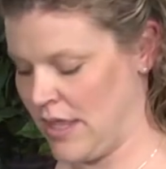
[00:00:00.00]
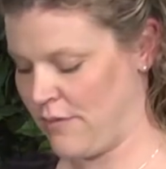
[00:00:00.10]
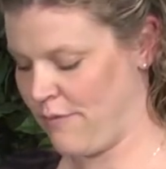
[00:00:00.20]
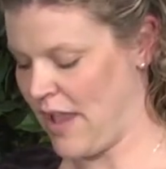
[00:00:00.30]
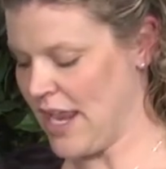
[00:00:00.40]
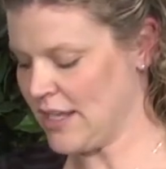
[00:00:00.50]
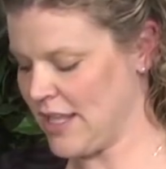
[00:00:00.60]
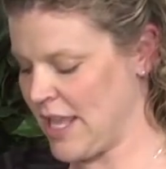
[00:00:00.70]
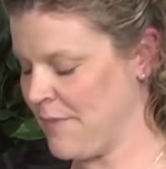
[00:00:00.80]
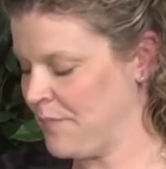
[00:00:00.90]
And
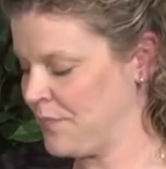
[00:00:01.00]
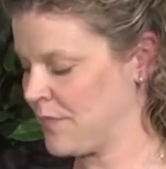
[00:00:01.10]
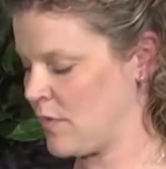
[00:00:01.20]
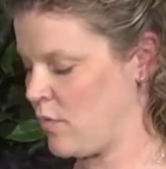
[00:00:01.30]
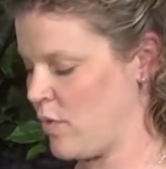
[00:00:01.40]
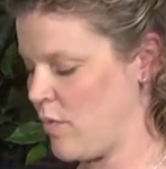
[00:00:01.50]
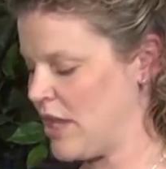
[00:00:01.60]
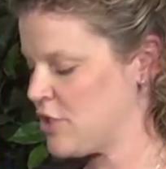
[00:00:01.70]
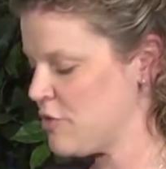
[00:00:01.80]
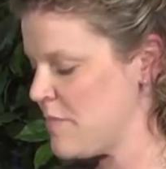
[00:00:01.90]
finally, we
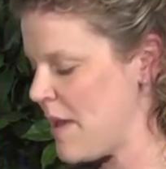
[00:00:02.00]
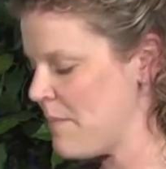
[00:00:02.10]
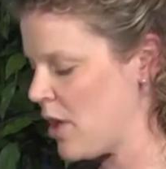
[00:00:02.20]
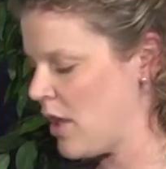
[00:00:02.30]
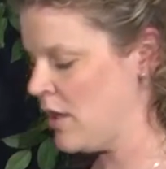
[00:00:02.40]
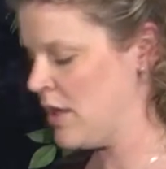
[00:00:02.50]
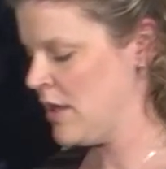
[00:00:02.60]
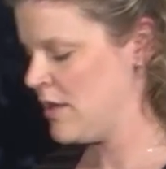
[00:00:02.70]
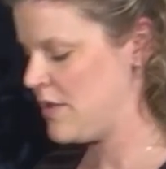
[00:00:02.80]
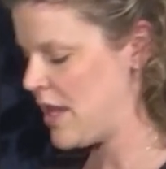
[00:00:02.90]
want to remember
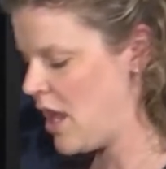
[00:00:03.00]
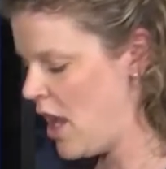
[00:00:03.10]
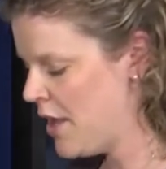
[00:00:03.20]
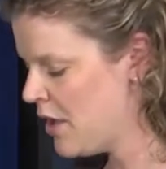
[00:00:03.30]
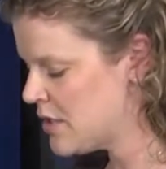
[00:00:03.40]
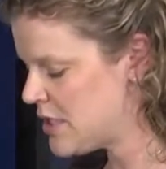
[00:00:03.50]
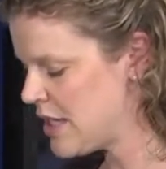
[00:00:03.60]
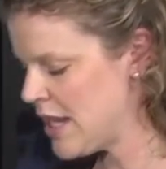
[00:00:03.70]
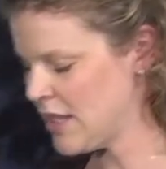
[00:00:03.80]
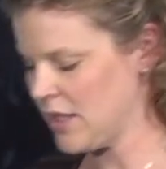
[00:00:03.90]
that on our
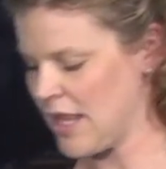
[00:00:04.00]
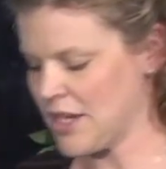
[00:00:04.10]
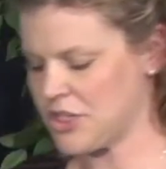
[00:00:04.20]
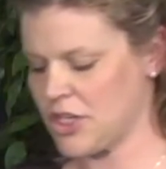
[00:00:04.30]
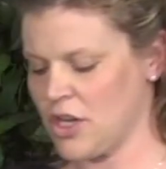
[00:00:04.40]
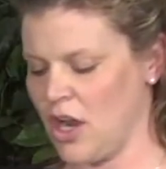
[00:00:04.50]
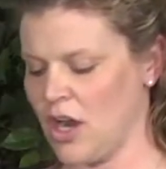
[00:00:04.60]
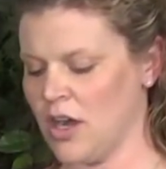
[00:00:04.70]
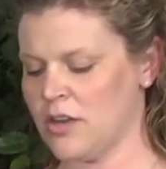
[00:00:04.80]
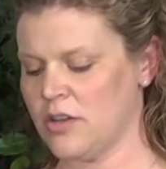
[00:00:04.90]
DNA collection
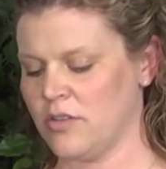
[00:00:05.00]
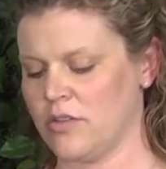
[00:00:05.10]
card,